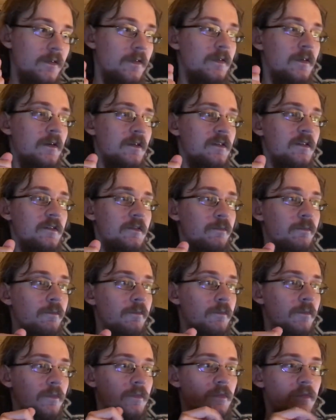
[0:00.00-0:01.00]
This
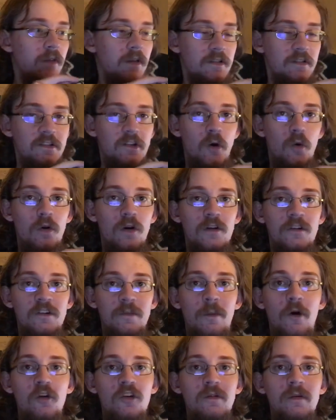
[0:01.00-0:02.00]
soda is
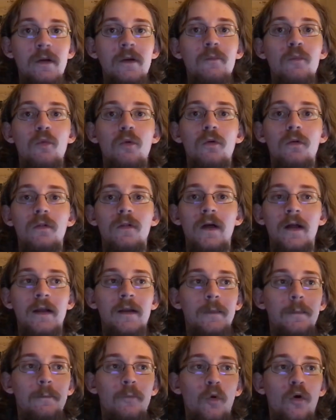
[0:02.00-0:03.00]
supposed to be like
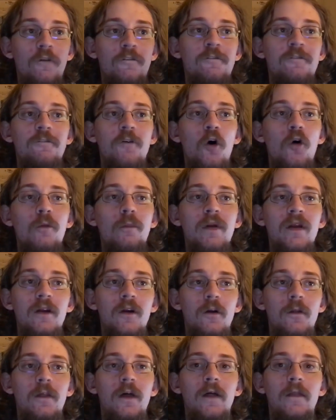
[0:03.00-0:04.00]
more
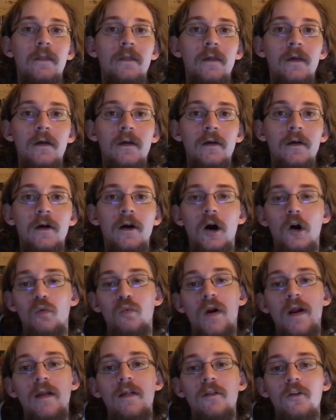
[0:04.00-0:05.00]
foamier than a
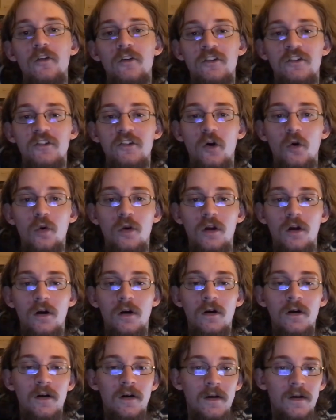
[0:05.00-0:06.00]
regular
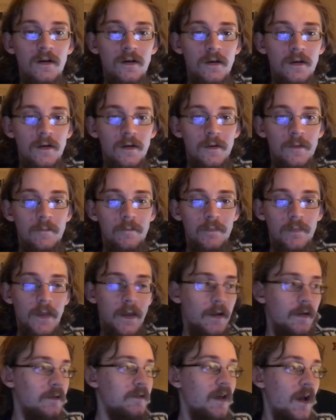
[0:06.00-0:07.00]
soda.
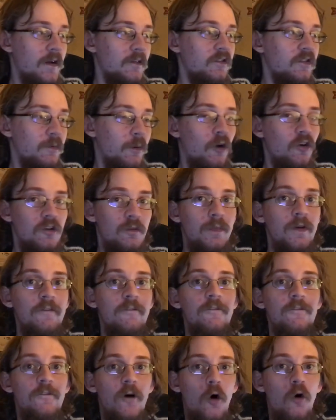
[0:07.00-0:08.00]
Like, it's actually supposed to be
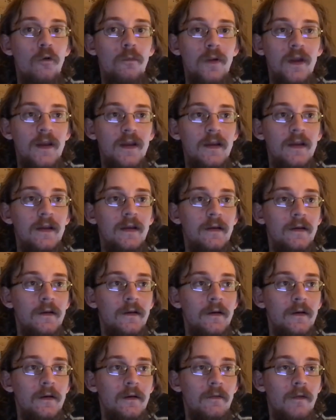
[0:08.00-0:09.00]
foamy,
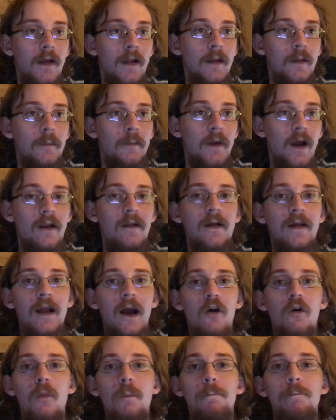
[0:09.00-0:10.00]
like kind of like
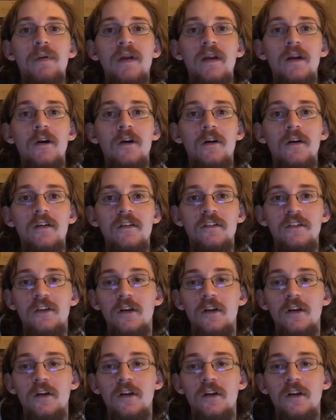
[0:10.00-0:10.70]
how a beer is.